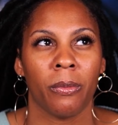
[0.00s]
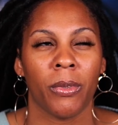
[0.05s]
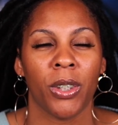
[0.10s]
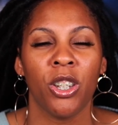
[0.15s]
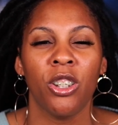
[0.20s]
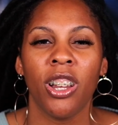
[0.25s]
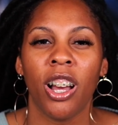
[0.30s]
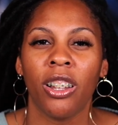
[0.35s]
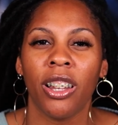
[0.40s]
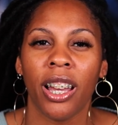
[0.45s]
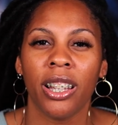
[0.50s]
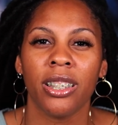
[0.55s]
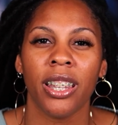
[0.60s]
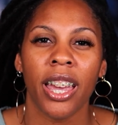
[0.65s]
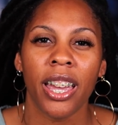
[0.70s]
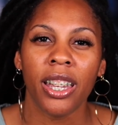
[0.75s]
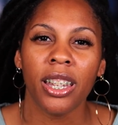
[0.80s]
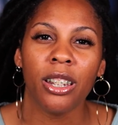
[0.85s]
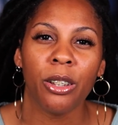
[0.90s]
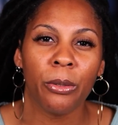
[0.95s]
you know, like
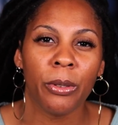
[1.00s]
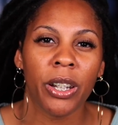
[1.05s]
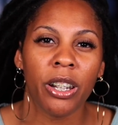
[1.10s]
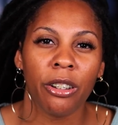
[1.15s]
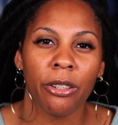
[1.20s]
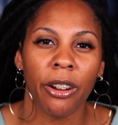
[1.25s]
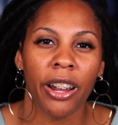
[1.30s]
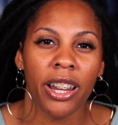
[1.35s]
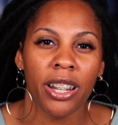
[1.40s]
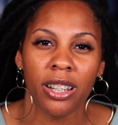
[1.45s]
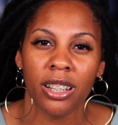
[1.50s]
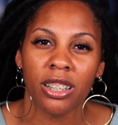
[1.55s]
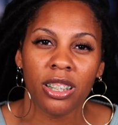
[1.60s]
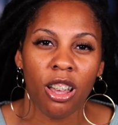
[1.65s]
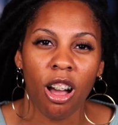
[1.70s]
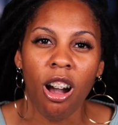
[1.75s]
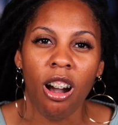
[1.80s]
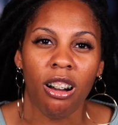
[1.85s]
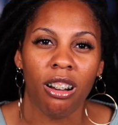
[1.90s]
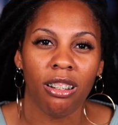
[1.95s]
taking it with a grain of
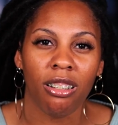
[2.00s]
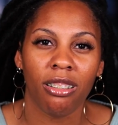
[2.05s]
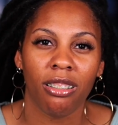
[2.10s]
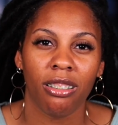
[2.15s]
salt.